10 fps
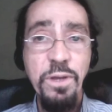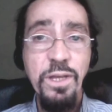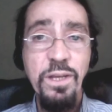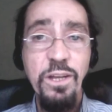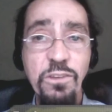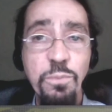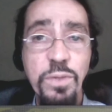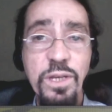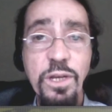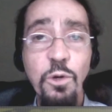to
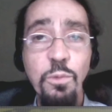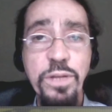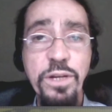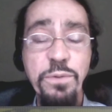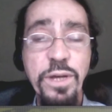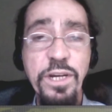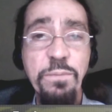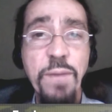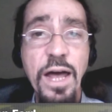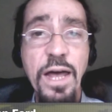be obliterated
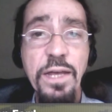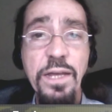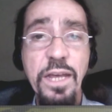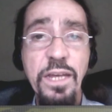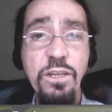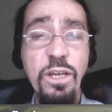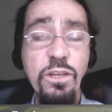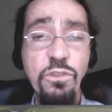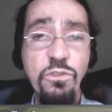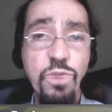by a
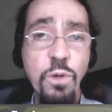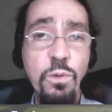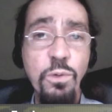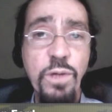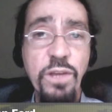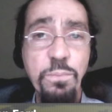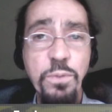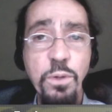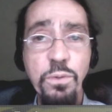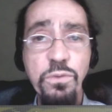drone as
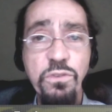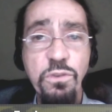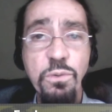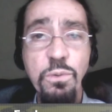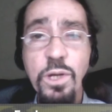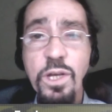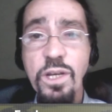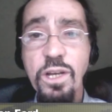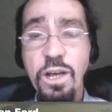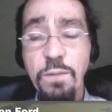opposed to
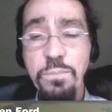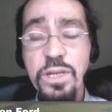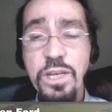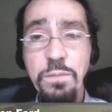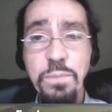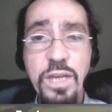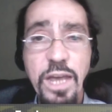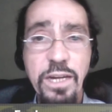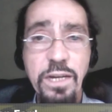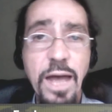being beheaded.